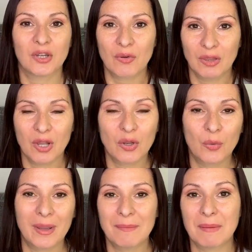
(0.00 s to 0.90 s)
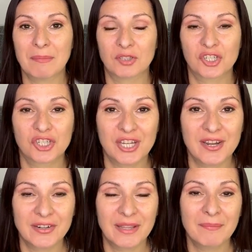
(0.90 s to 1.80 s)
go a long way. People
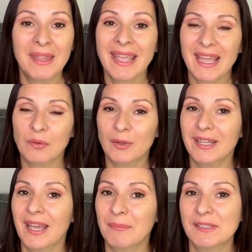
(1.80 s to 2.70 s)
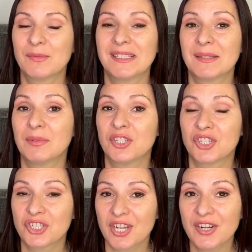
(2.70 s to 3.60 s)
share them. And what happens when somebody
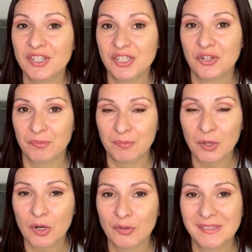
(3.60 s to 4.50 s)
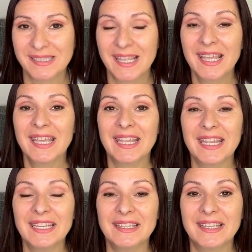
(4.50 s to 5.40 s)
shares your post,
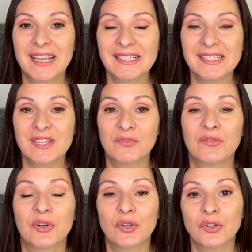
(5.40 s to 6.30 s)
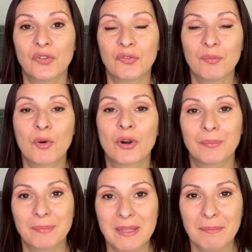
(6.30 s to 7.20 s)
it gets in front of
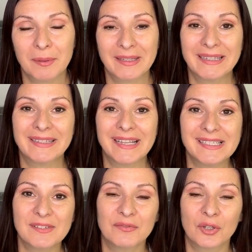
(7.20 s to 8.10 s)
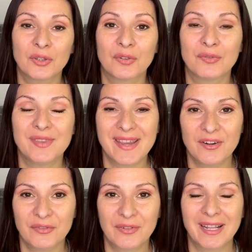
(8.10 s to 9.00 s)
more people. It gets in front of
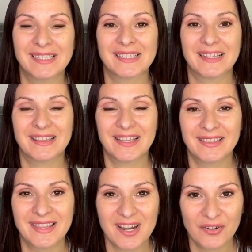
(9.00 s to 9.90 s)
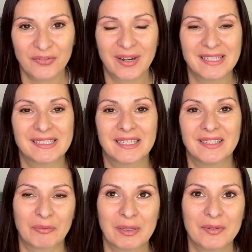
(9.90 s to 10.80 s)
their friends and then their friends.
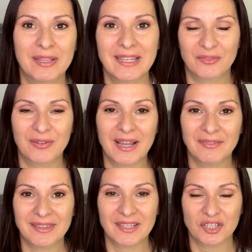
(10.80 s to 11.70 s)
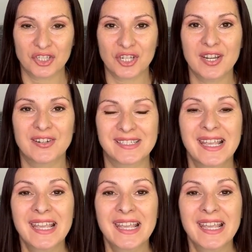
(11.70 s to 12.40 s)
And when you get 5-10 shares,